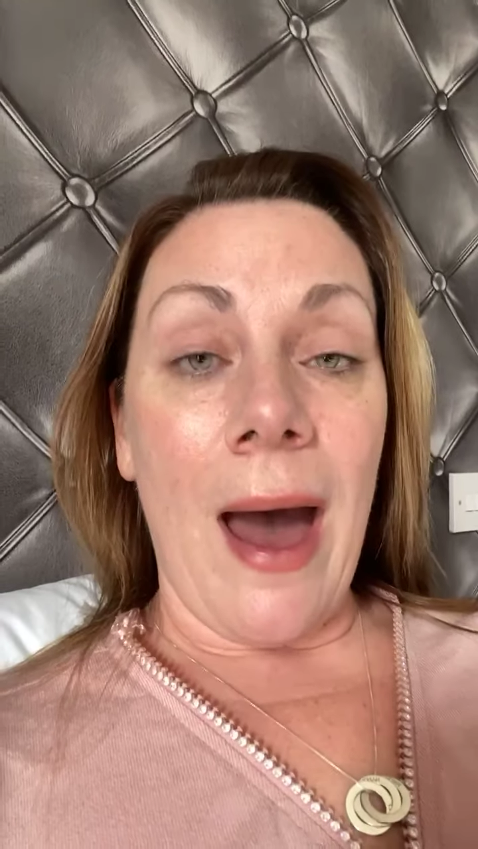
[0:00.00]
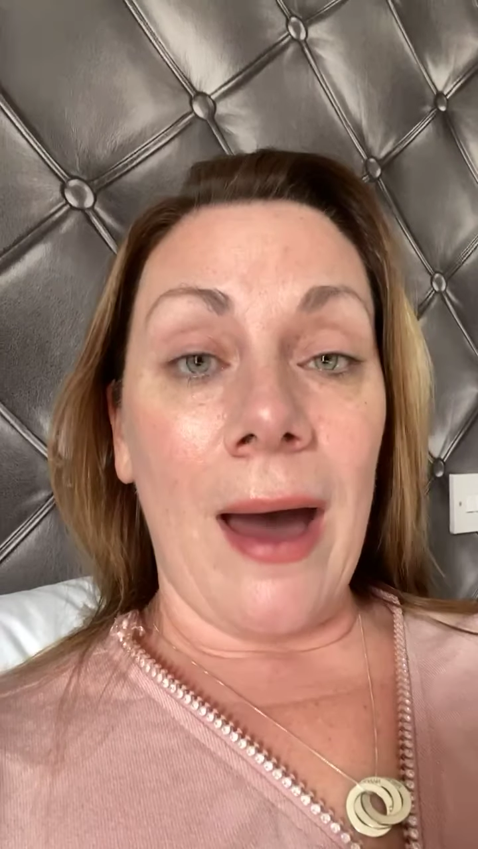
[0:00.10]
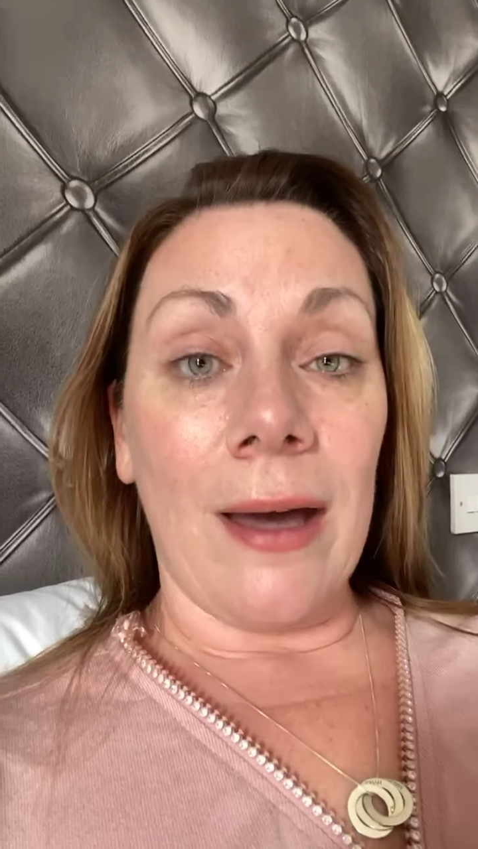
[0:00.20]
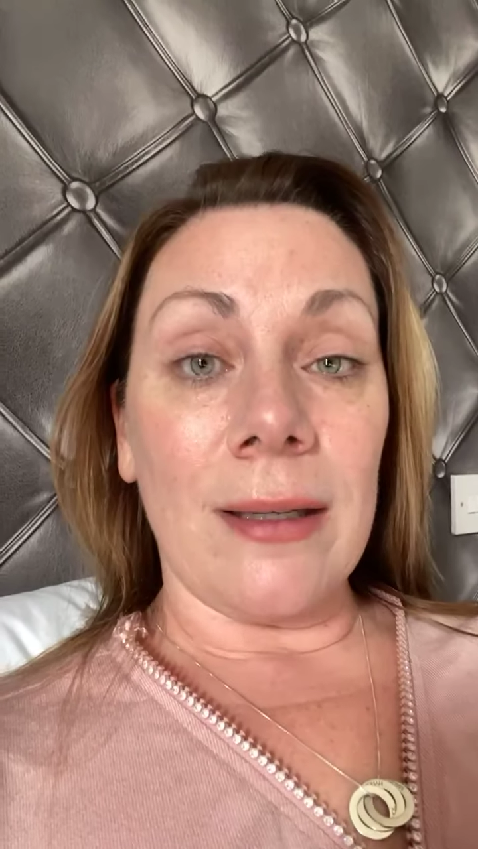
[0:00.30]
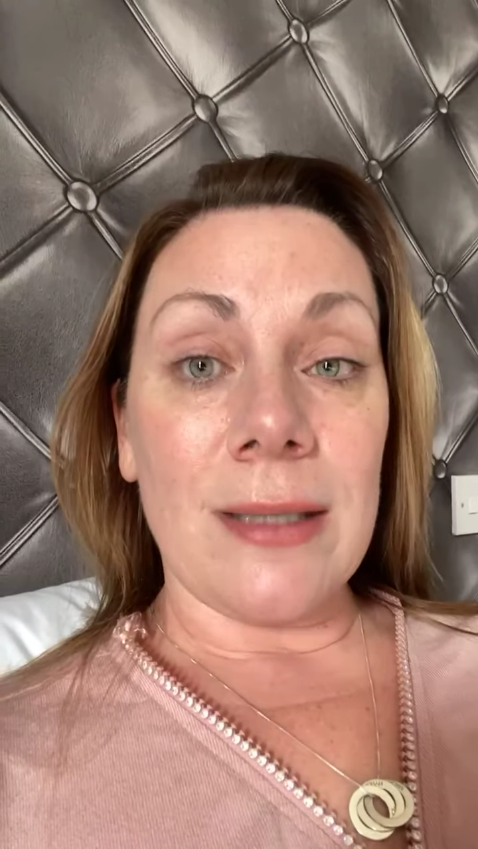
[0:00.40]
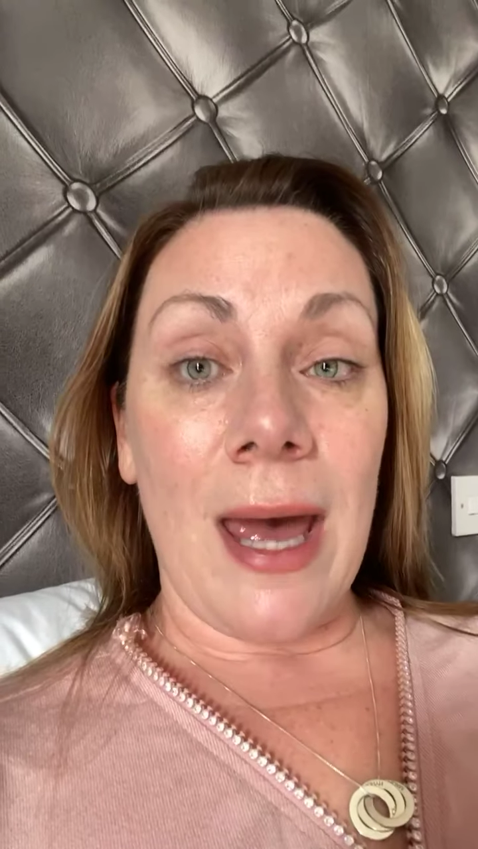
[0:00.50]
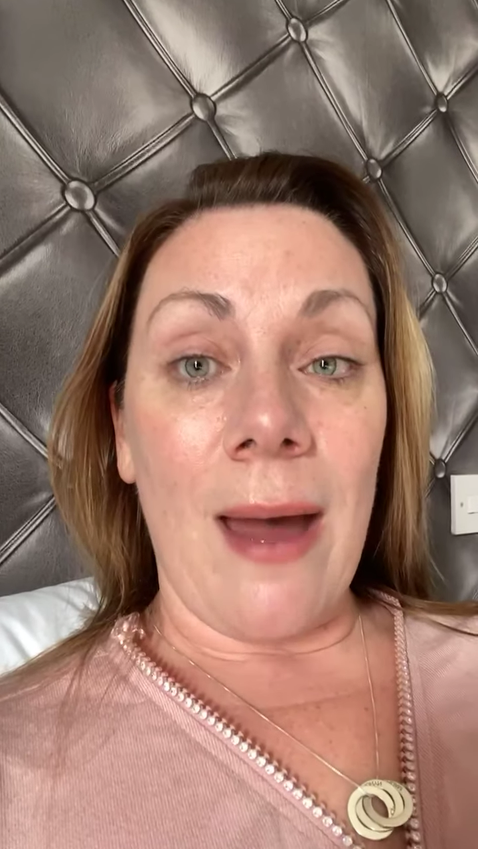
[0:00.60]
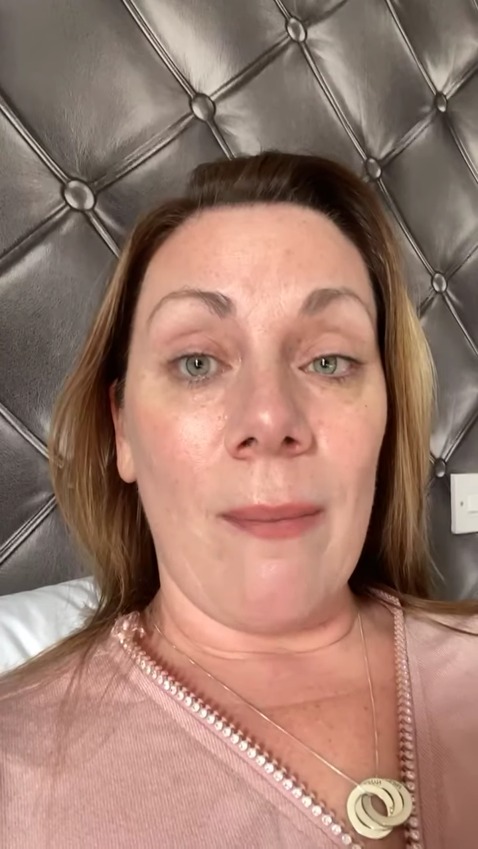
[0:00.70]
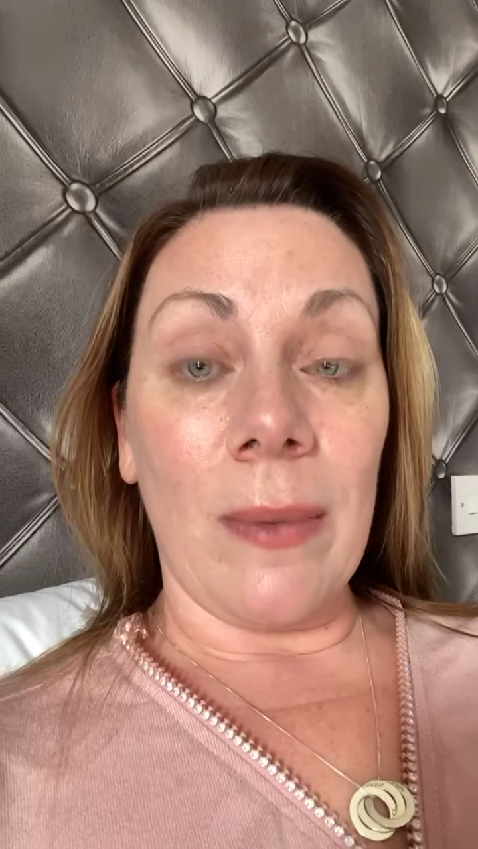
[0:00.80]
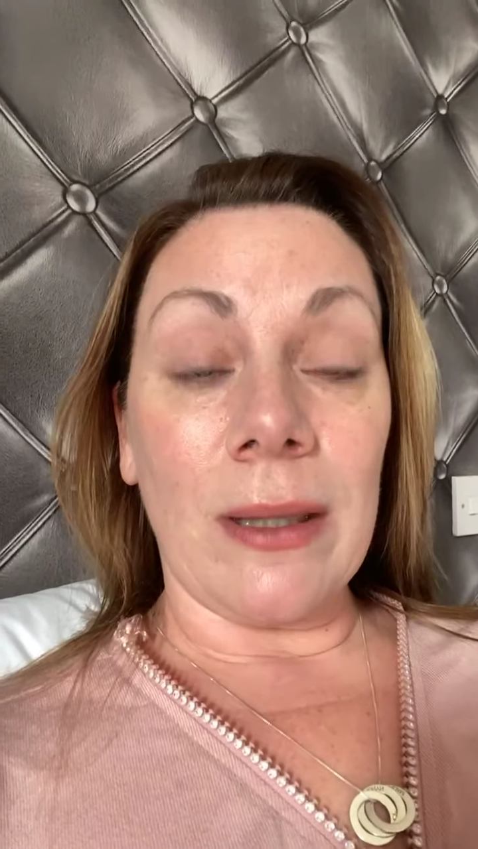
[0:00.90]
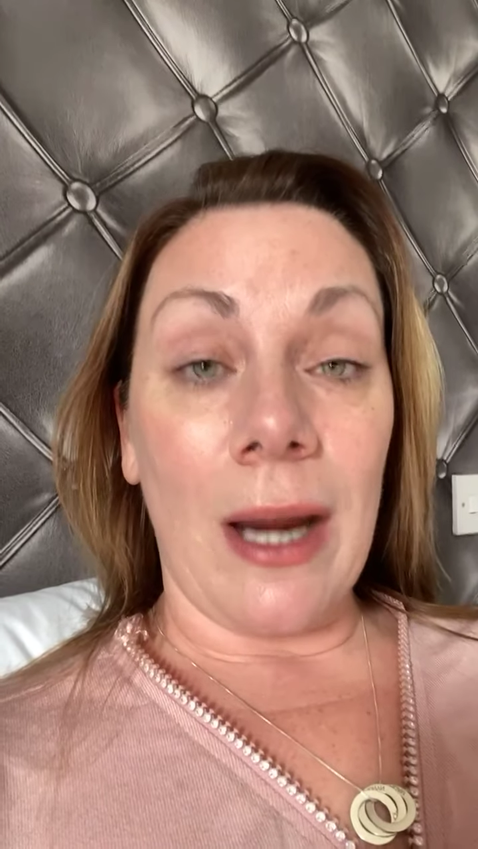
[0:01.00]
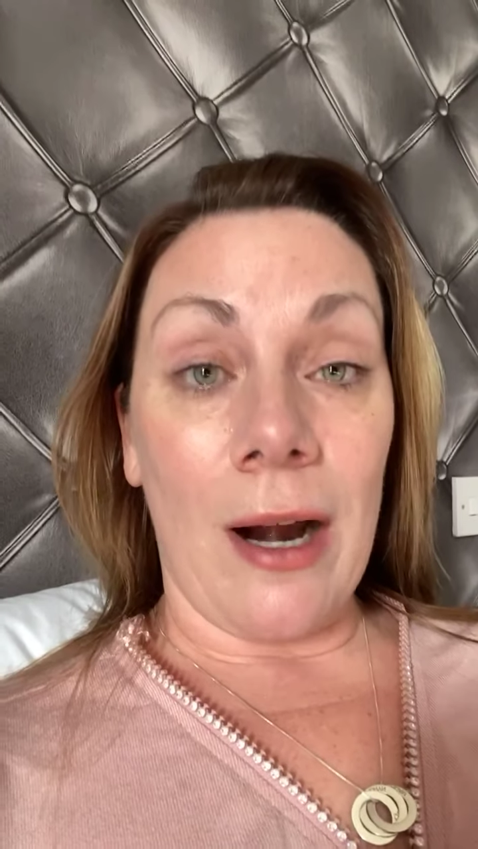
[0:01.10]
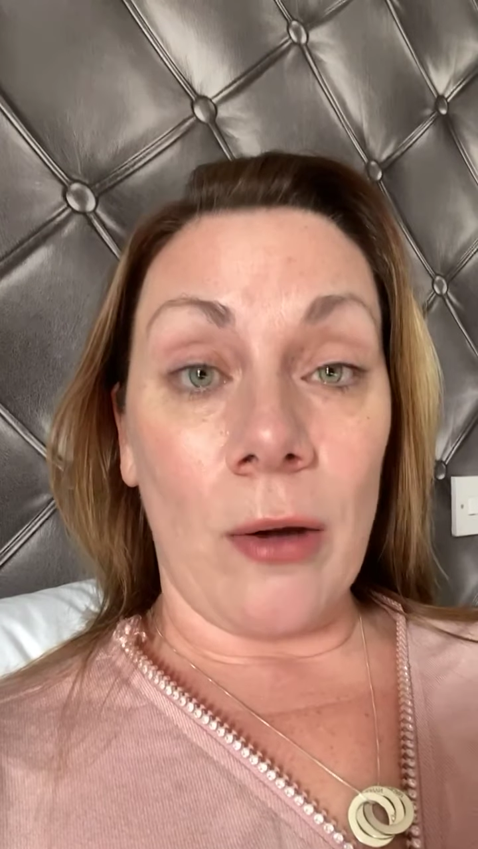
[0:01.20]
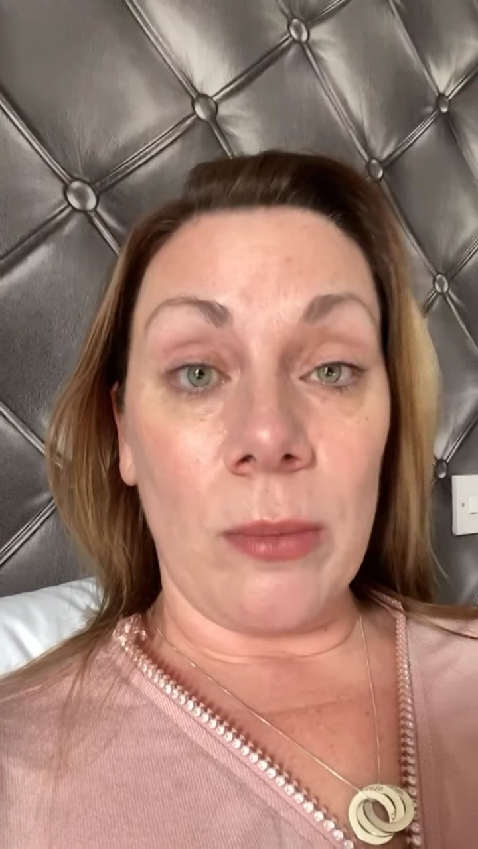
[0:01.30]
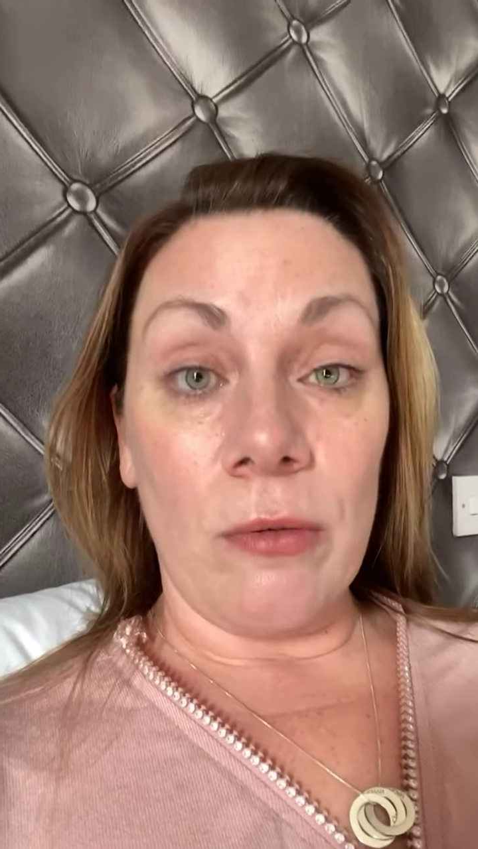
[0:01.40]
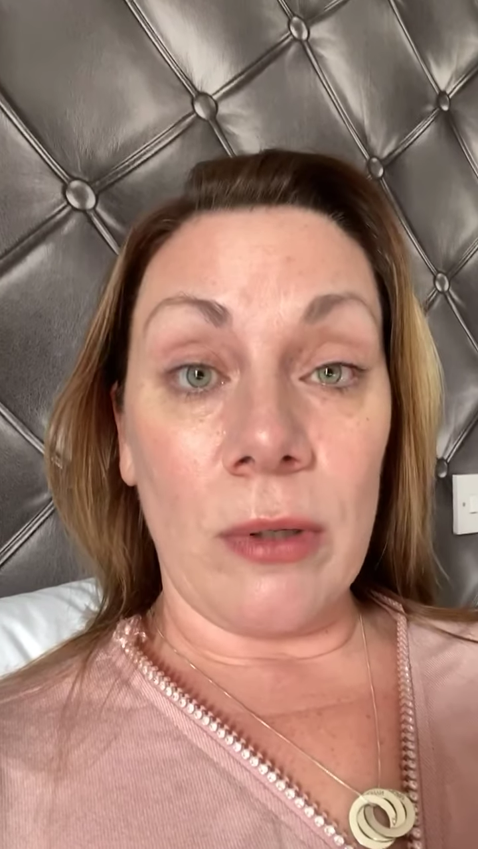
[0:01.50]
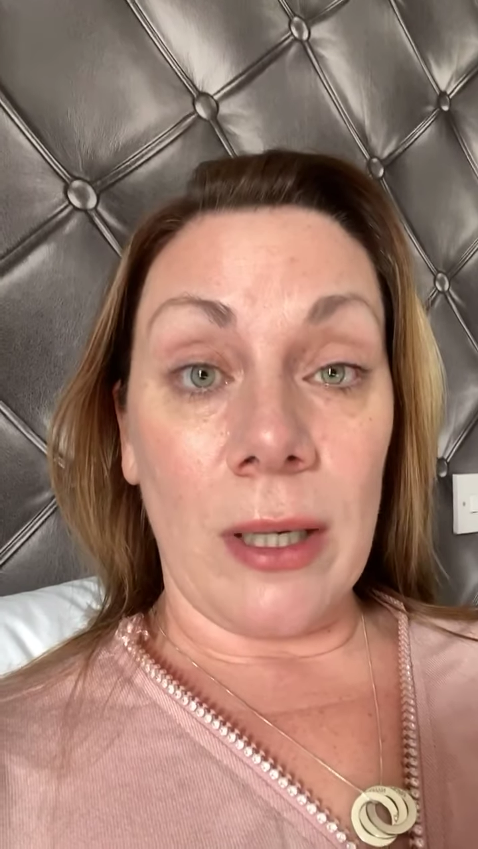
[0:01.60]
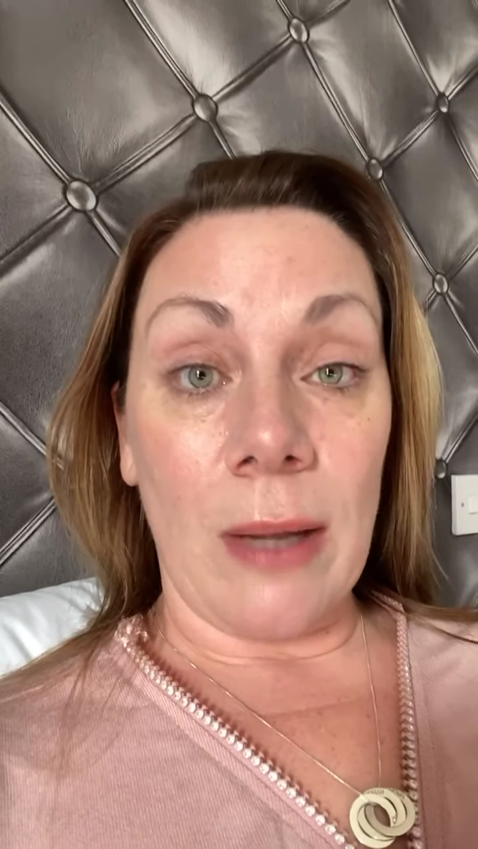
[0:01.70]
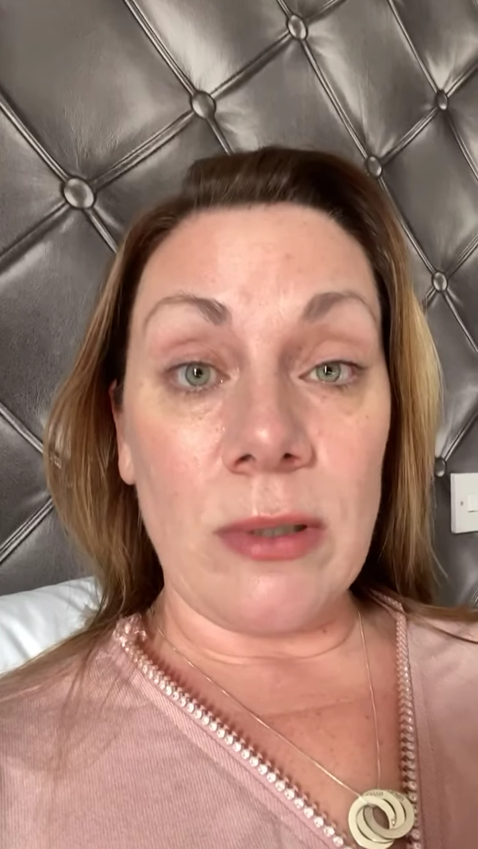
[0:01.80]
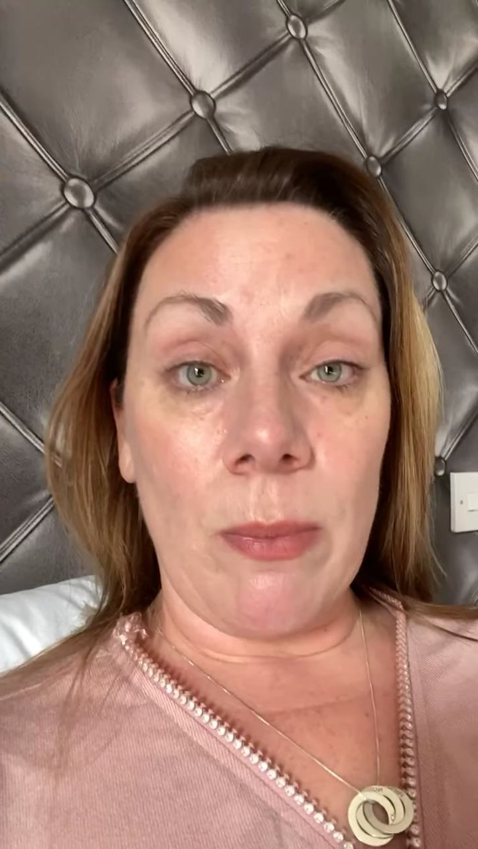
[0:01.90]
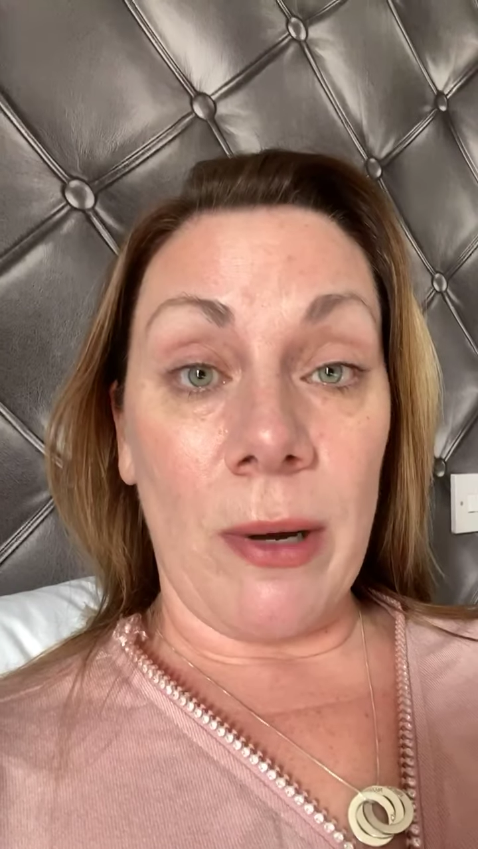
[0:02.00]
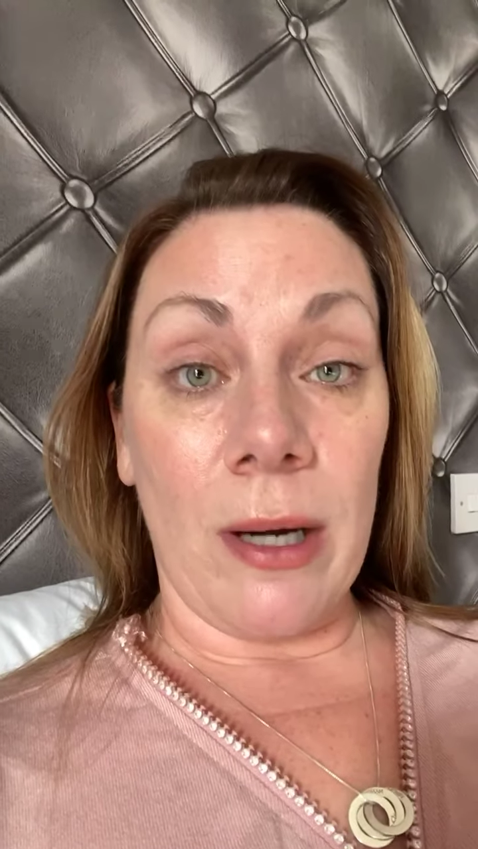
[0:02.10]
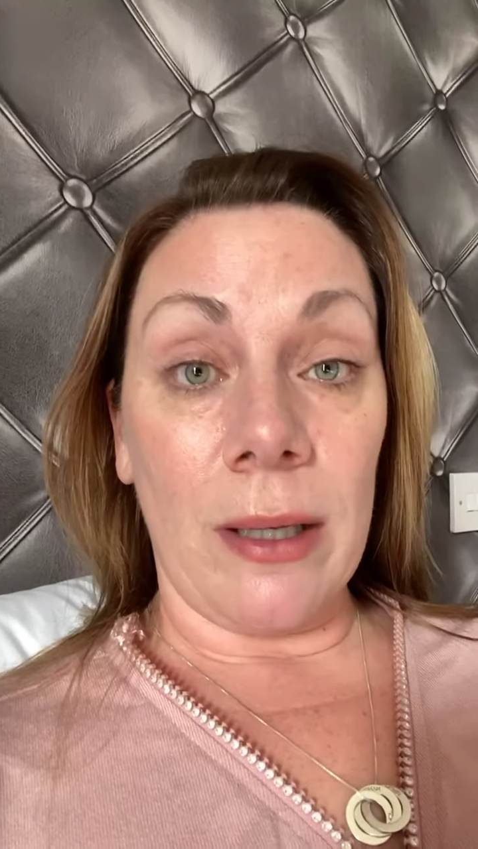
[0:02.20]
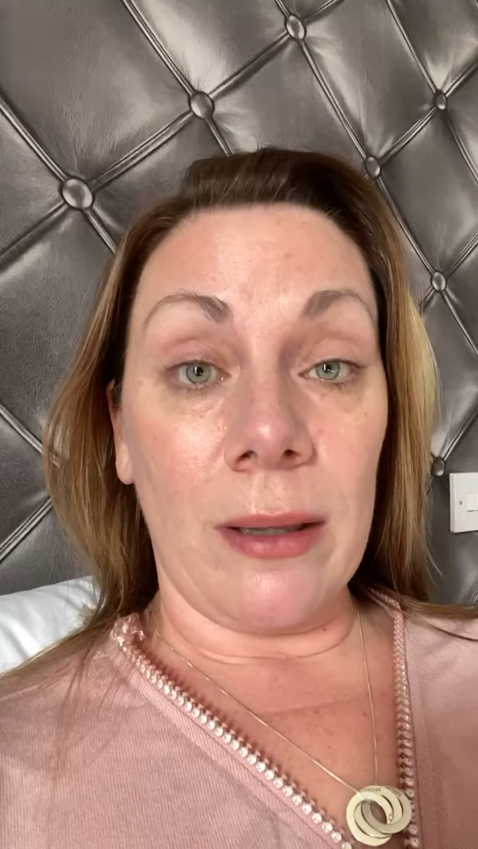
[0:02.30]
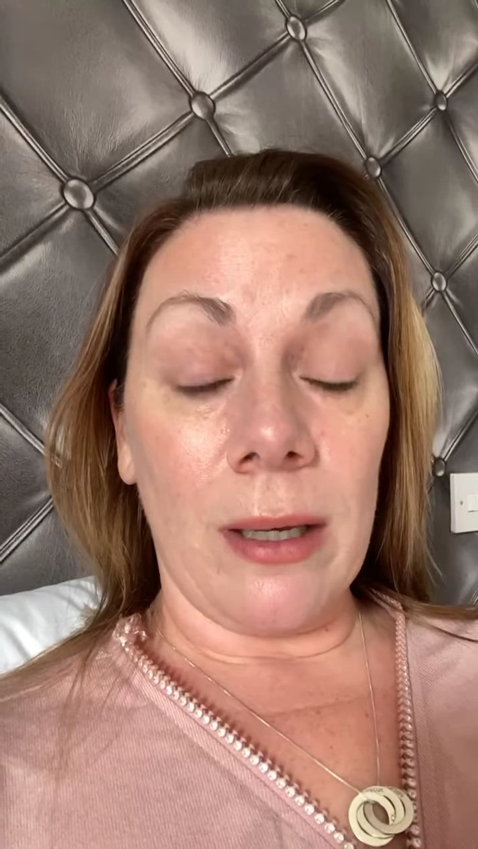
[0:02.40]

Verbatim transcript: and um they are going to be running out to buy